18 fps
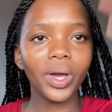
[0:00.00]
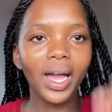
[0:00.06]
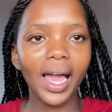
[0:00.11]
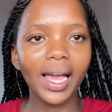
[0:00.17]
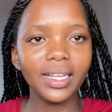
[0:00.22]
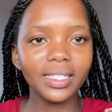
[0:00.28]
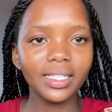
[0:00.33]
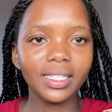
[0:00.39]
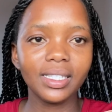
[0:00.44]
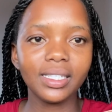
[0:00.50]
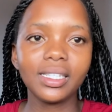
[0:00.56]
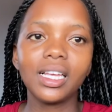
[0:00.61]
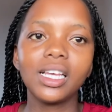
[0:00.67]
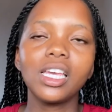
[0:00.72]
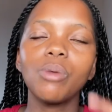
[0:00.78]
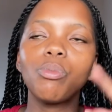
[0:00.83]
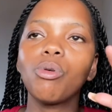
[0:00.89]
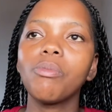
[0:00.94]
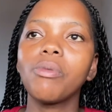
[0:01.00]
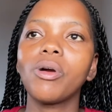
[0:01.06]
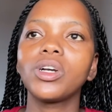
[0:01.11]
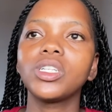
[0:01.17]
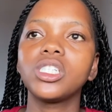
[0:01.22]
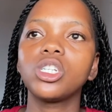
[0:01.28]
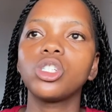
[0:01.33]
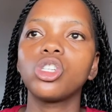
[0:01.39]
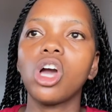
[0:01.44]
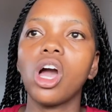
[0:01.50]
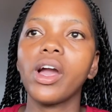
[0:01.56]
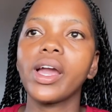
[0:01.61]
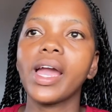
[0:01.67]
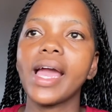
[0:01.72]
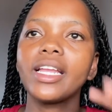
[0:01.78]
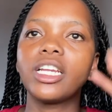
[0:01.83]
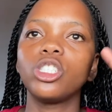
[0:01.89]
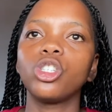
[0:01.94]
guys, Nipuma got TikTok
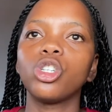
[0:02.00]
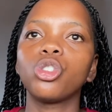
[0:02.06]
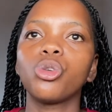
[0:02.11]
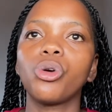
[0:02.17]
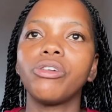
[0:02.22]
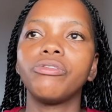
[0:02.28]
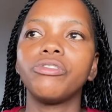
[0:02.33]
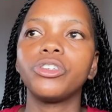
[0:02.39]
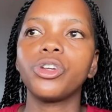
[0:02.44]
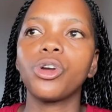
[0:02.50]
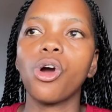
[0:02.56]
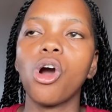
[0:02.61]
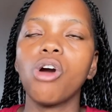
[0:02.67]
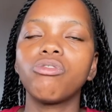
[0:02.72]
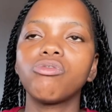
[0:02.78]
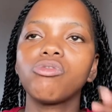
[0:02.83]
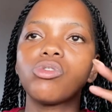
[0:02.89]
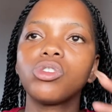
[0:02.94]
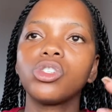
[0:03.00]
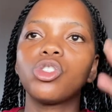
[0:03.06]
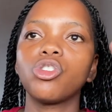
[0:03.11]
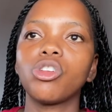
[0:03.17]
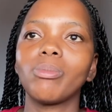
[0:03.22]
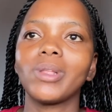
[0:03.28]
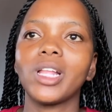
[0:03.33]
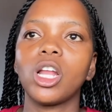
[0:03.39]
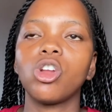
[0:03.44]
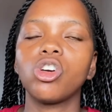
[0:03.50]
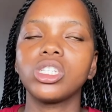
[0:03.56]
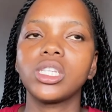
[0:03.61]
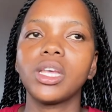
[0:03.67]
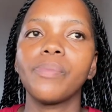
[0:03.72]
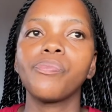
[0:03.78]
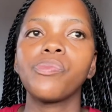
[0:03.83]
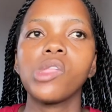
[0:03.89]
and I just saw a video of Sizwe Mdlalose.